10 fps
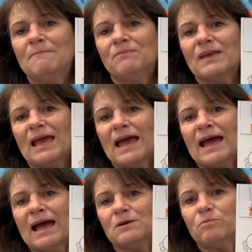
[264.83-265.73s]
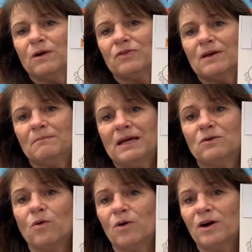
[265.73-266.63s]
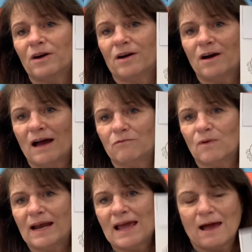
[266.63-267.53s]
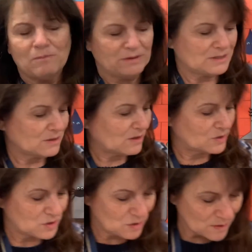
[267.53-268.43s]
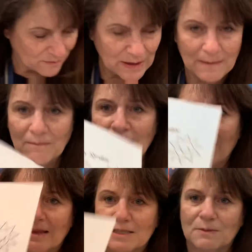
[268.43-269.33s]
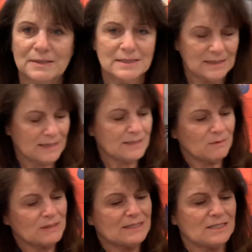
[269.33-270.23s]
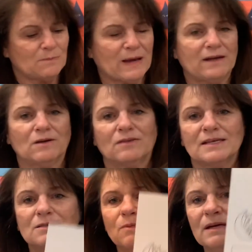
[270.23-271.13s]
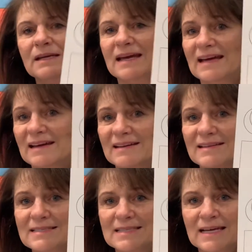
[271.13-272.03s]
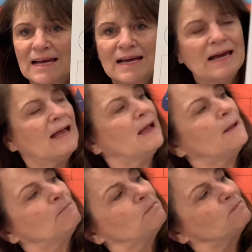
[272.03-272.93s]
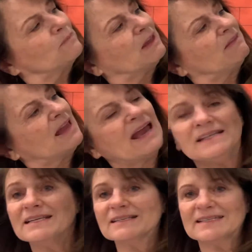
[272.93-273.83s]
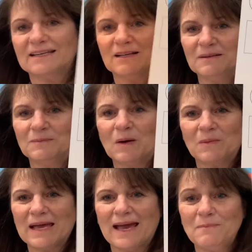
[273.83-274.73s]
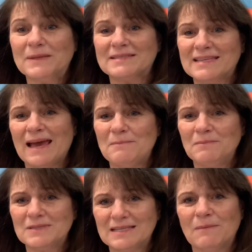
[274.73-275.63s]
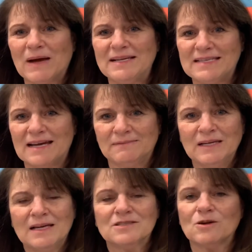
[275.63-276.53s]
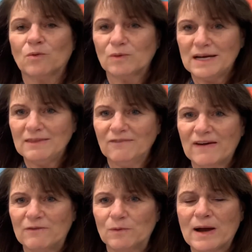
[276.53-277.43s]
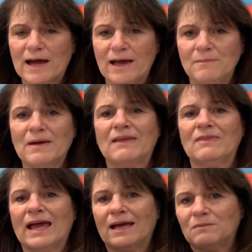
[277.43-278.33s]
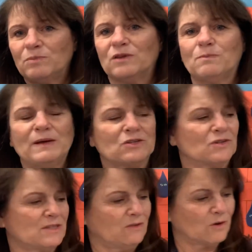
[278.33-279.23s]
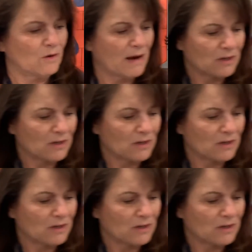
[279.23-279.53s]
and put them in order of what happened. So there's 2 of them. This one's eensy weensy spider. This one is hey diddle diddle. Okay, but same idea. So read the rhyme and then put the pictures in the correct